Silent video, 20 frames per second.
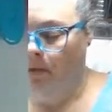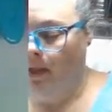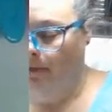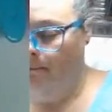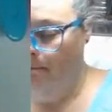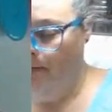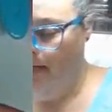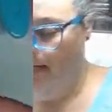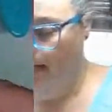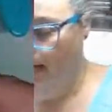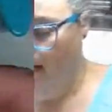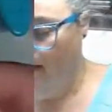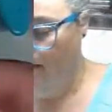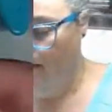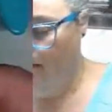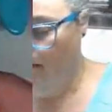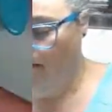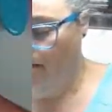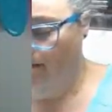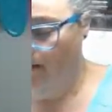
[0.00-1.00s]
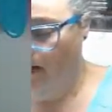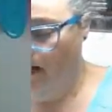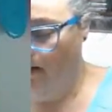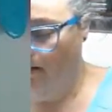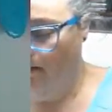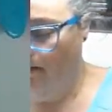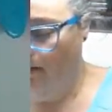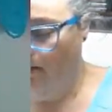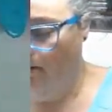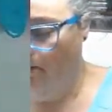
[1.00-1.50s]
But yeah, so we've got
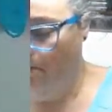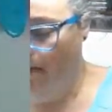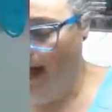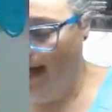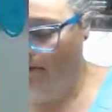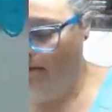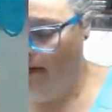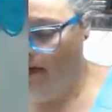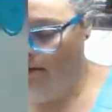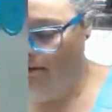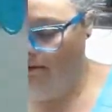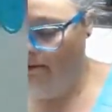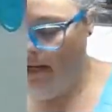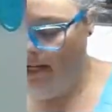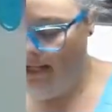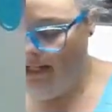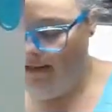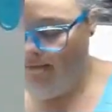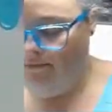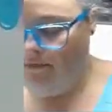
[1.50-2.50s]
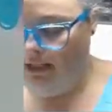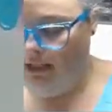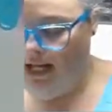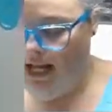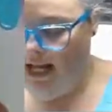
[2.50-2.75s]
our little backgrounds ready for